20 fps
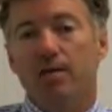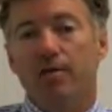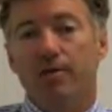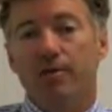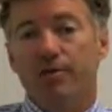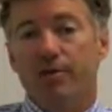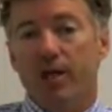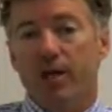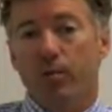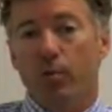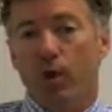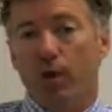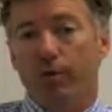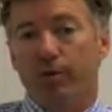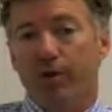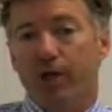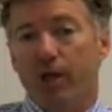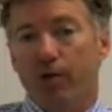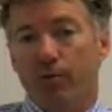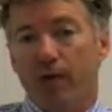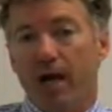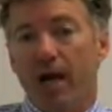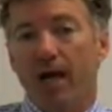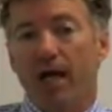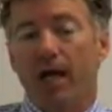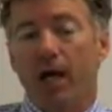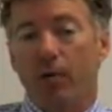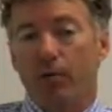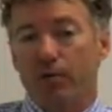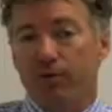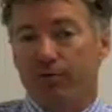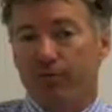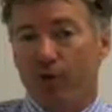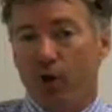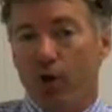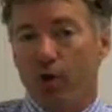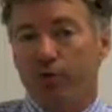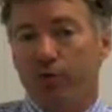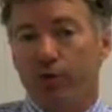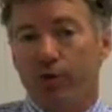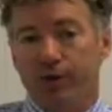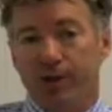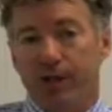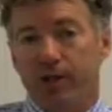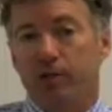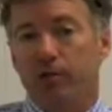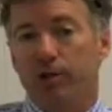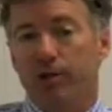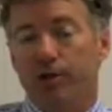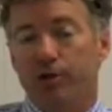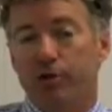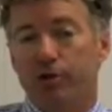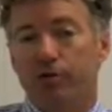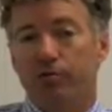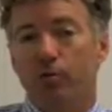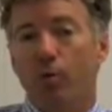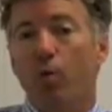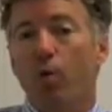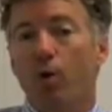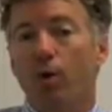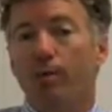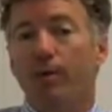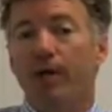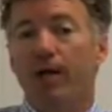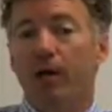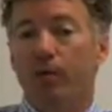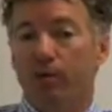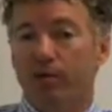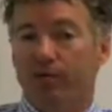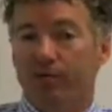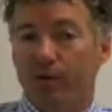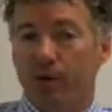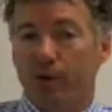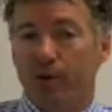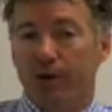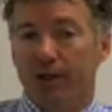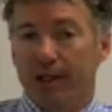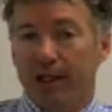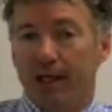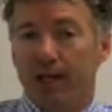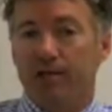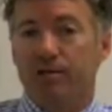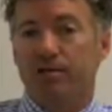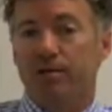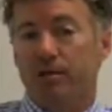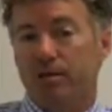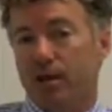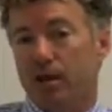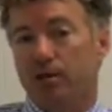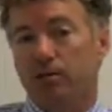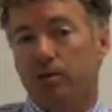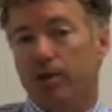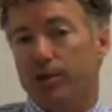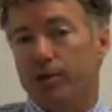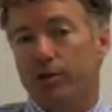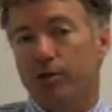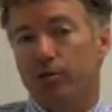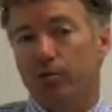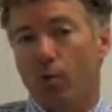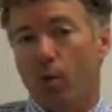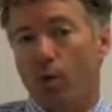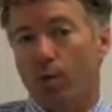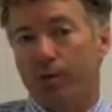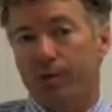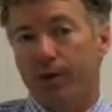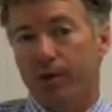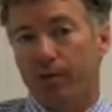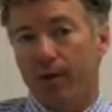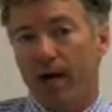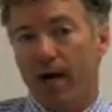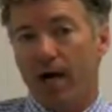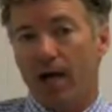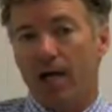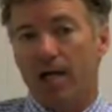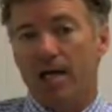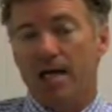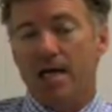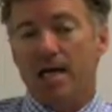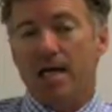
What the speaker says: The same way with Iraq, I would have fought for a declaration of war, but I would have voted against a declaration of war with Iraq.